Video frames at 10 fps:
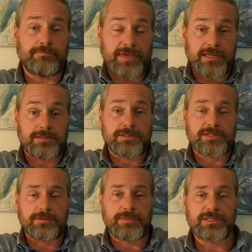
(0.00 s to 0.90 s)

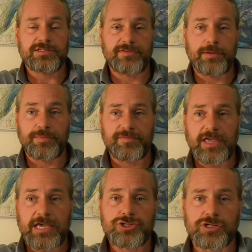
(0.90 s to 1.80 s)
means, a means of
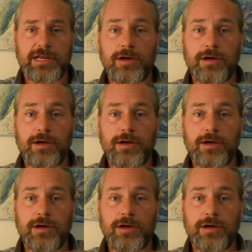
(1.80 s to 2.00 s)
amplification?